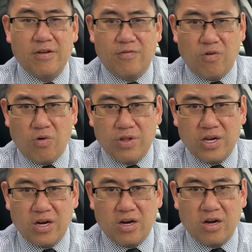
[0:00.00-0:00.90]
for
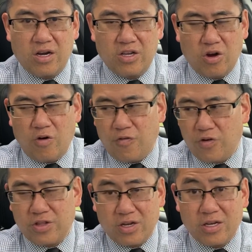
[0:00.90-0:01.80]
their, you know,
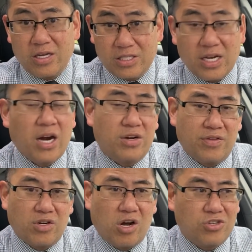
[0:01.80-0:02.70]
for the entirety of
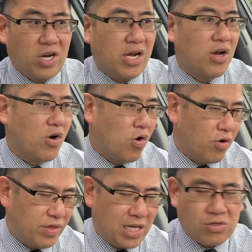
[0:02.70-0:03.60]
the contract, or
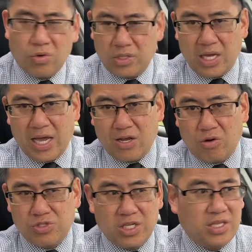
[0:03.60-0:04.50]
if that's only head
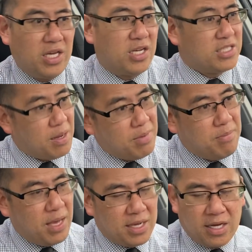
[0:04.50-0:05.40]
coaching thing, because that might
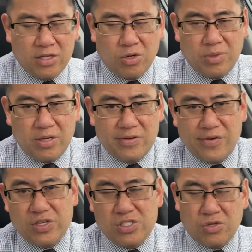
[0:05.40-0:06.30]
make a little bit of
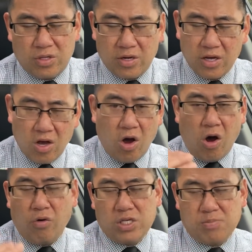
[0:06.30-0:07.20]
difference to the
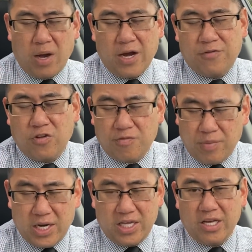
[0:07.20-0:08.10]
always mindful of
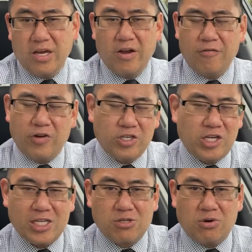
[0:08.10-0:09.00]
money
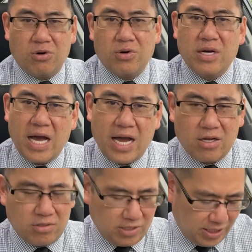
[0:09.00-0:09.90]
Francesco
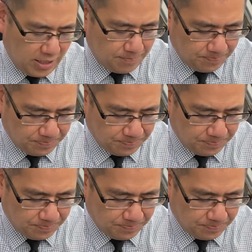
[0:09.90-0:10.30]
Accolini.